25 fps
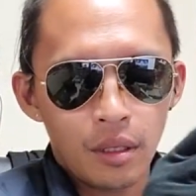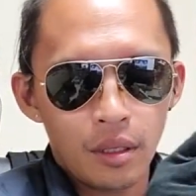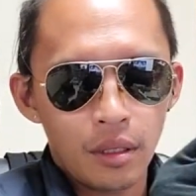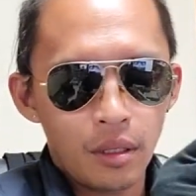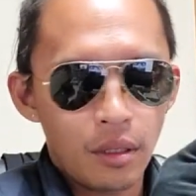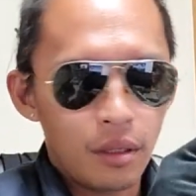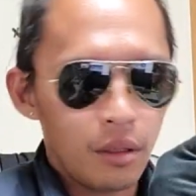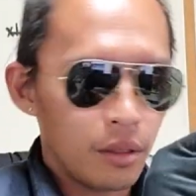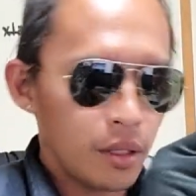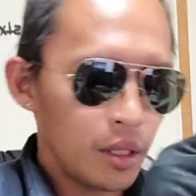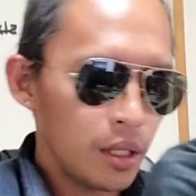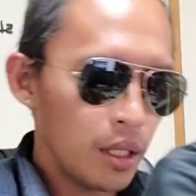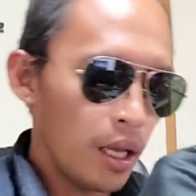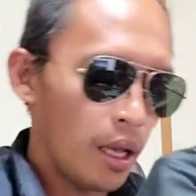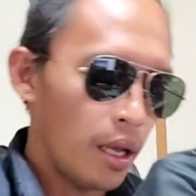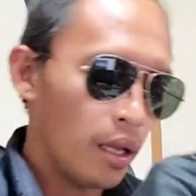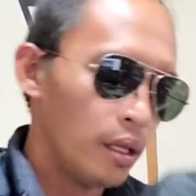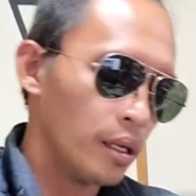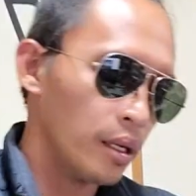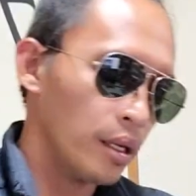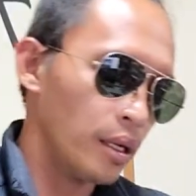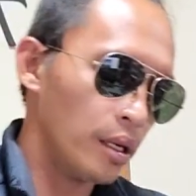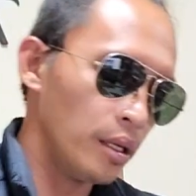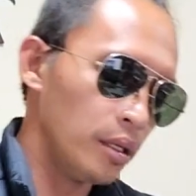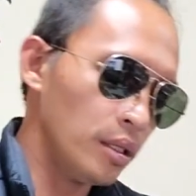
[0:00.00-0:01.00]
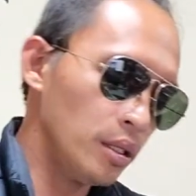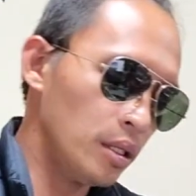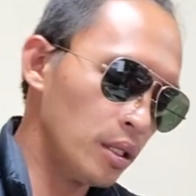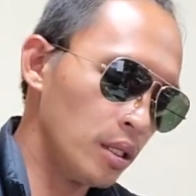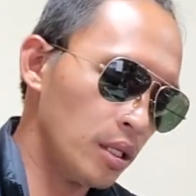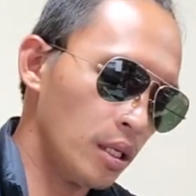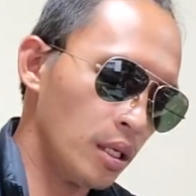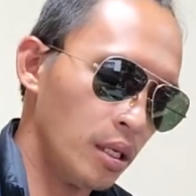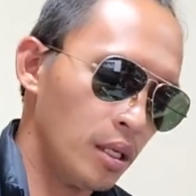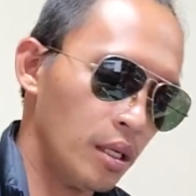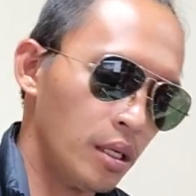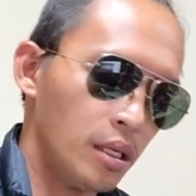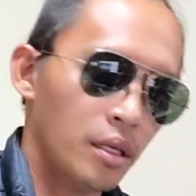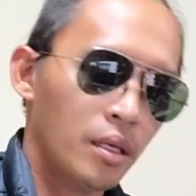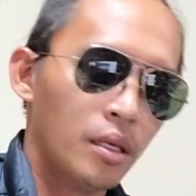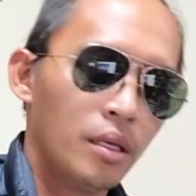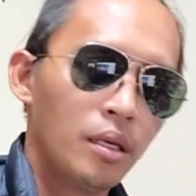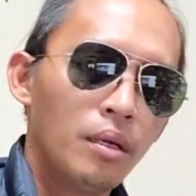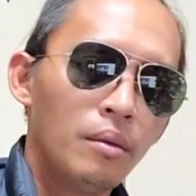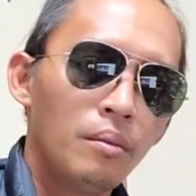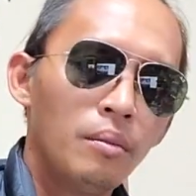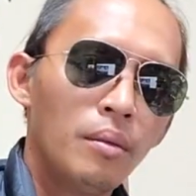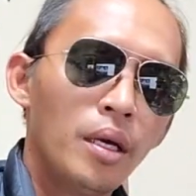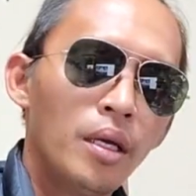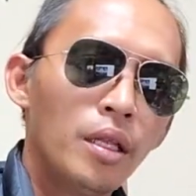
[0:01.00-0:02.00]
it's elegant.
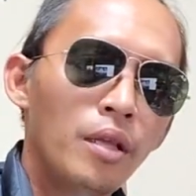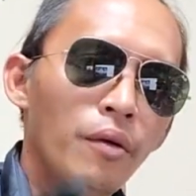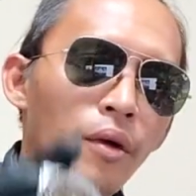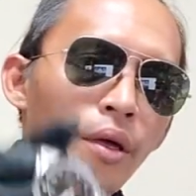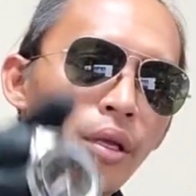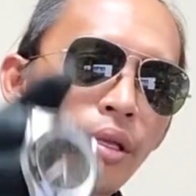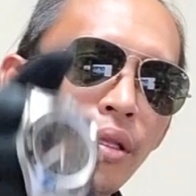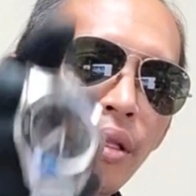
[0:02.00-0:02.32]
By the way,